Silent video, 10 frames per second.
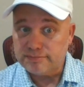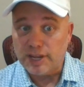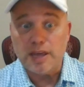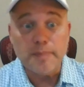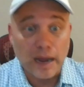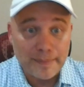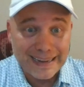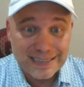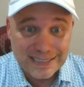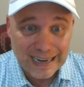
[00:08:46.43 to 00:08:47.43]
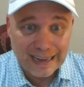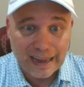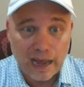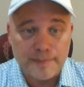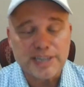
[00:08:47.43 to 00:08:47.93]
he might make the second
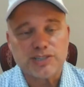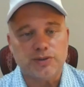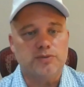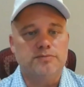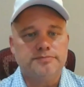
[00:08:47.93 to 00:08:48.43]
guy miss too.